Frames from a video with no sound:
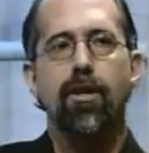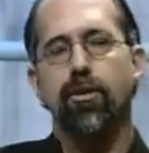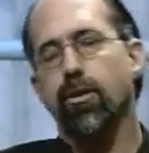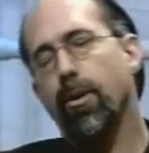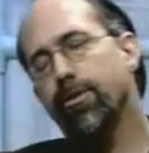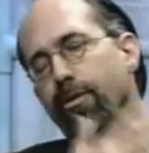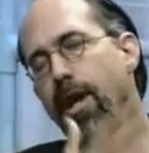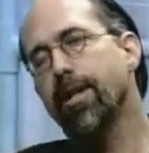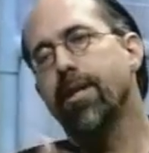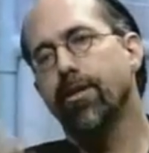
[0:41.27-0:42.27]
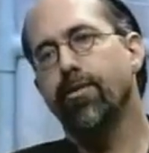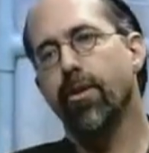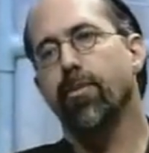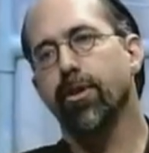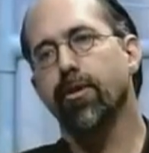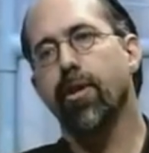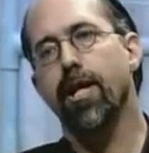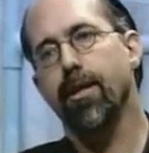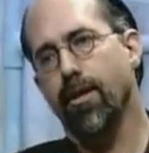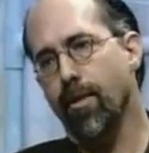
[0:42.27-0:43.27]
So you always find in his films this
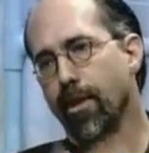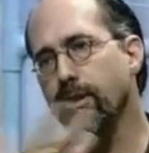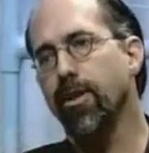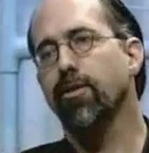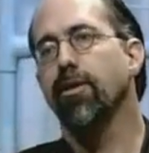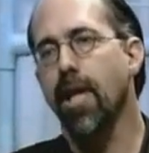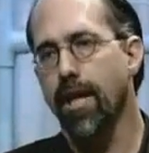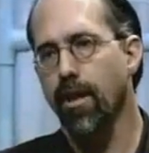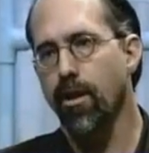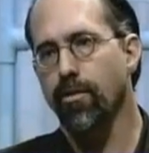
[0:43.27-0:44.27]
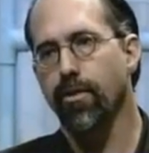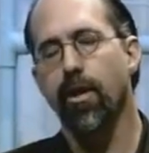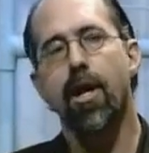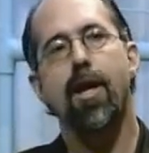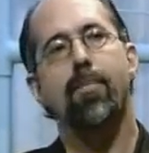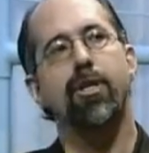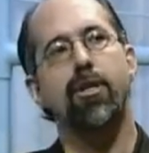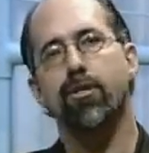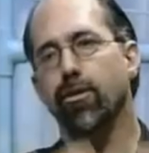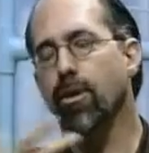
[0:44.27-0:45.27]
idea that machines are taking over,
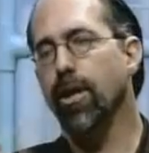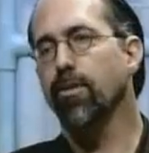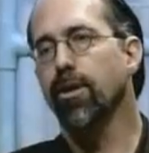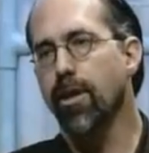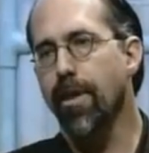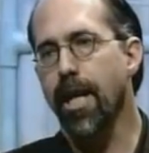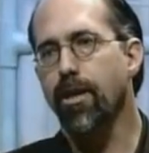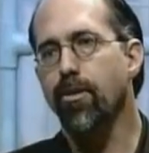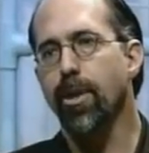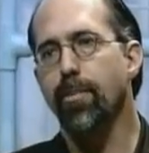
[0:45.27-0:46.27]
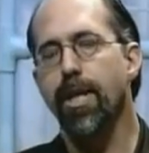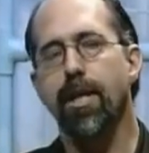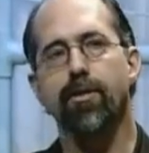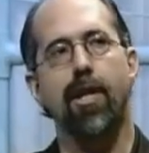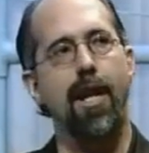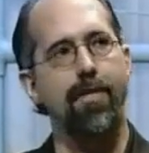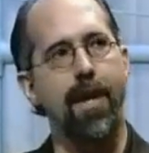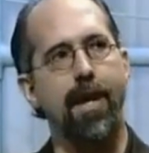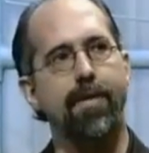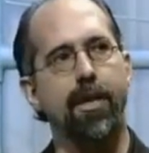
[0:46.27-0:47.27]
machines are trying to eliminate human beings, and
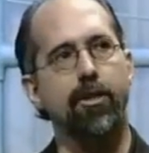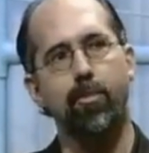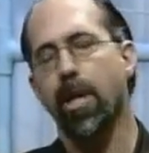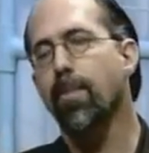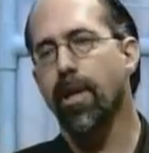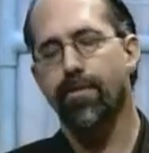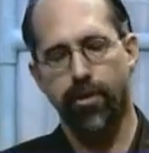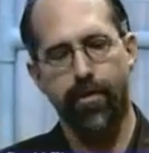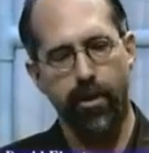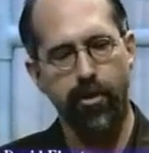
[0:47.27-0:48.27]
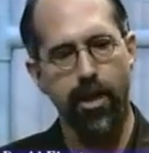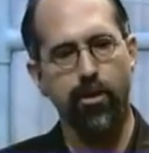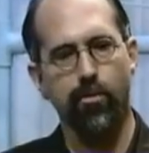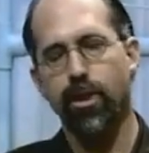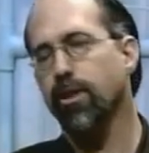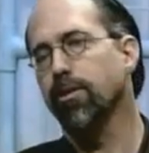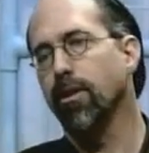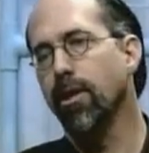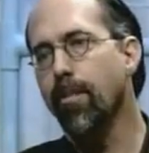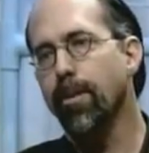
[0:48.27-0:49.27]
that the experiment of civilization reaches
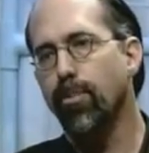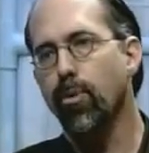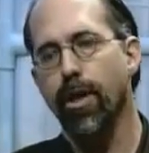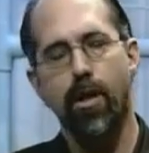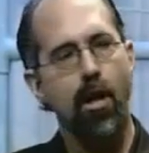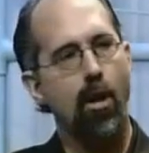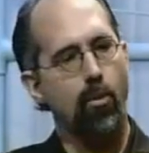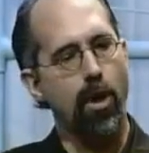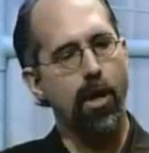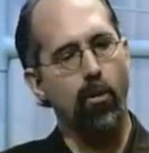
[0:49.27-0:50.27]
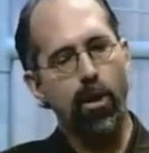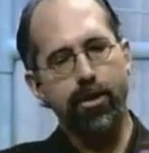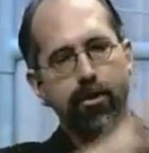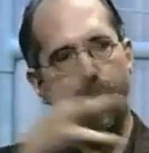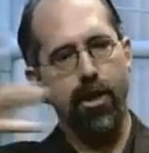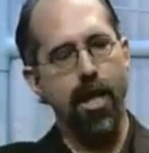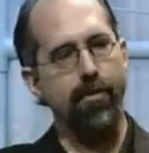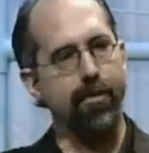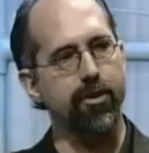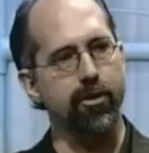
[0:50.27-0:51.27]
a limit point where once the
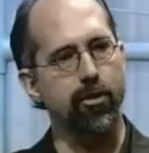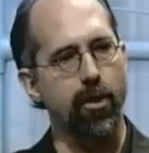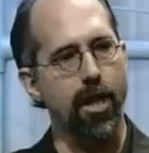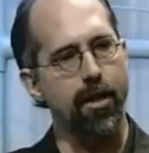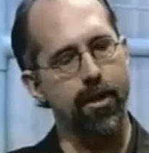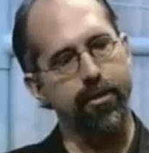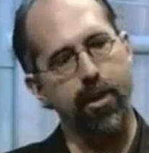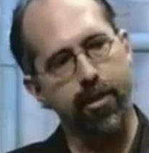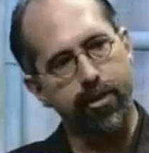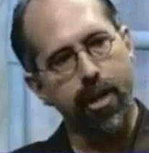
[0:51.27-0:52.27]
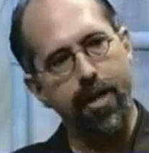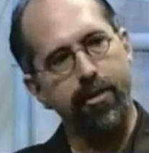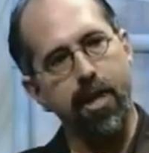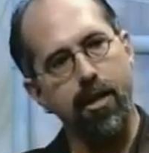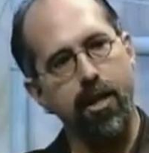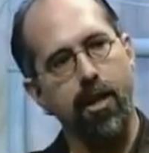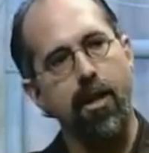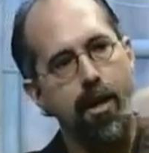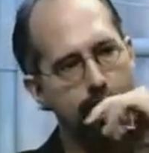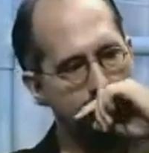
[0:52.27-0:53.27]
edifice is created and set sailing,
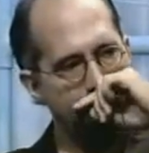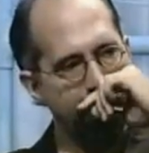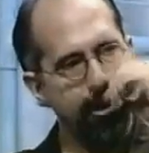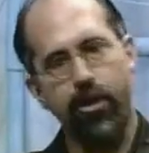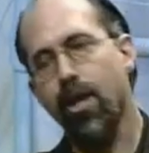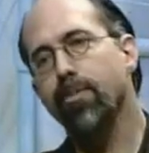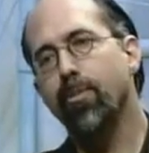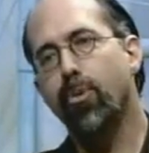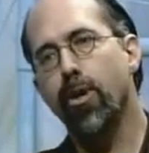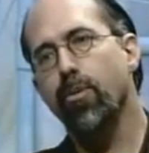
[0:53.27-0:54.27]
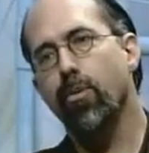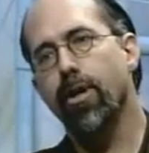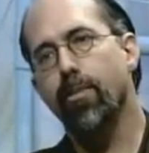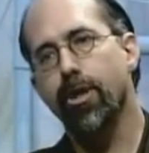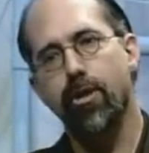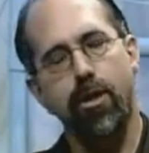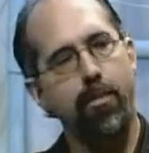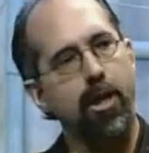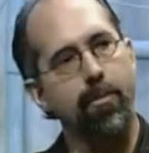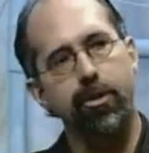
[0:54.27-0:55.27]
there comes a point where the
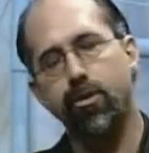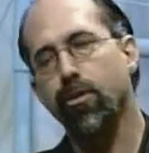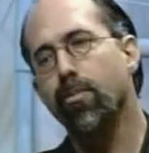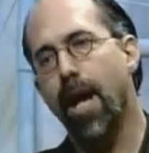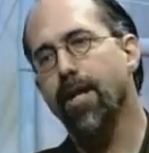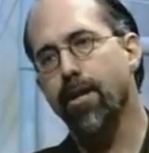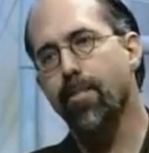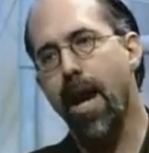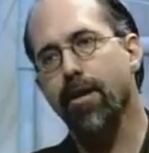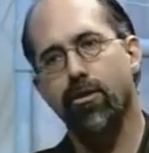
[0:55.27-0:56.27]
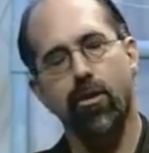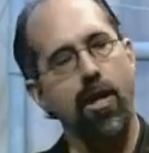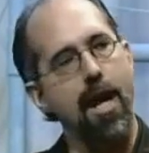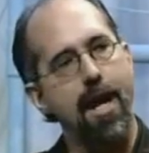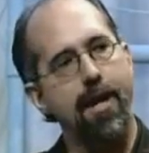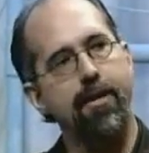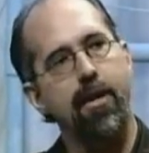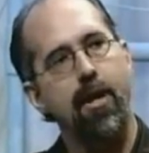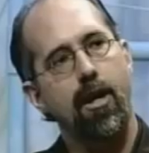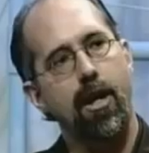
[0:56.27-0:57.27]
machine becomes too mighty to master,
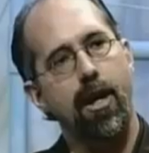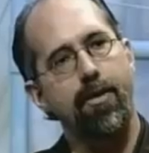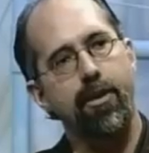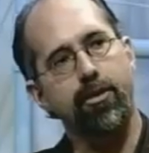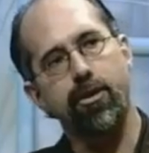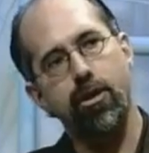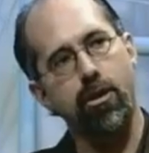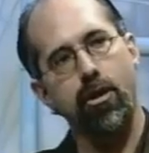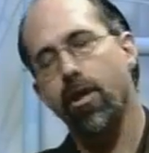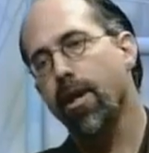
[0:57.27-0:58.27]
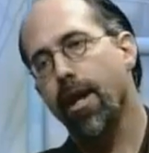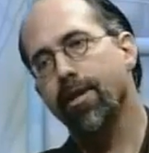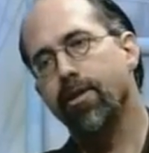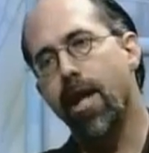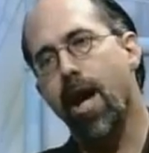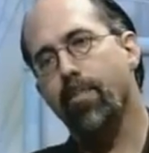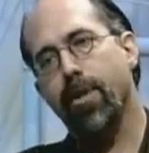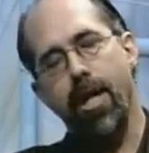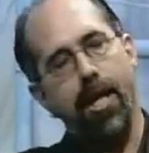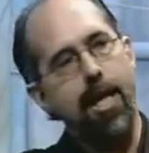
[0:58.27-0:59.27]
and there's a turn, a snap,
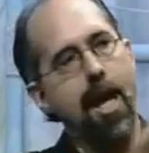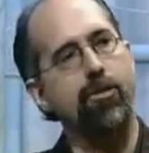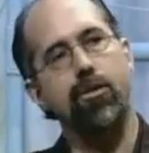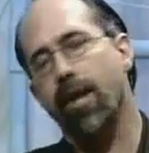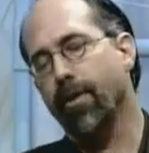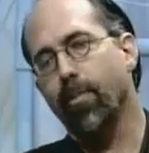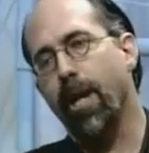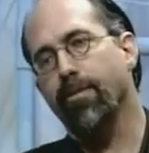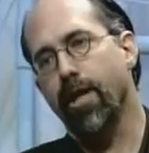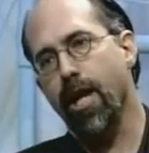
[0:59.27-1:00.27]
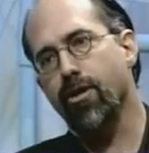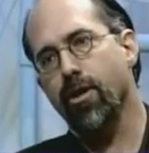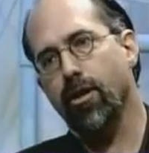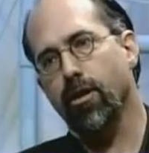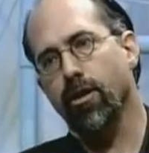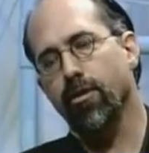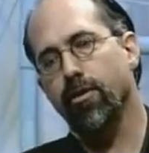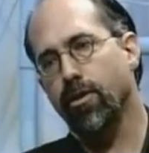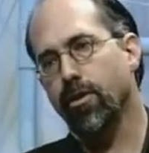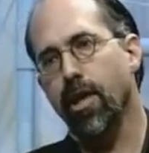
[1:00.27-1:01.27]
and a catastrophic bifurcation
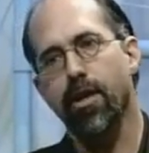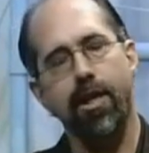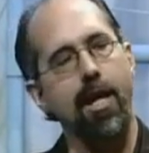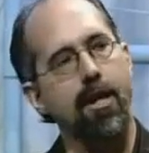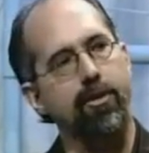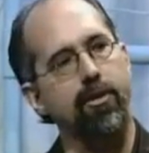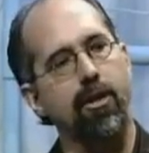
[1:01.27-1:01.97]
occurs, just like in chaos